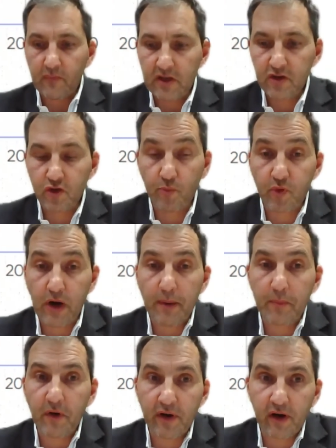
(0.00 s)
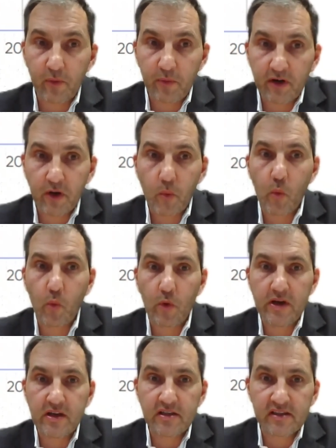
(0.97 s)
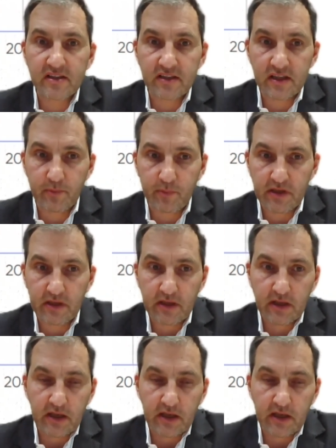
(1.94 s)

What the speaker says: So primary aluminium will still be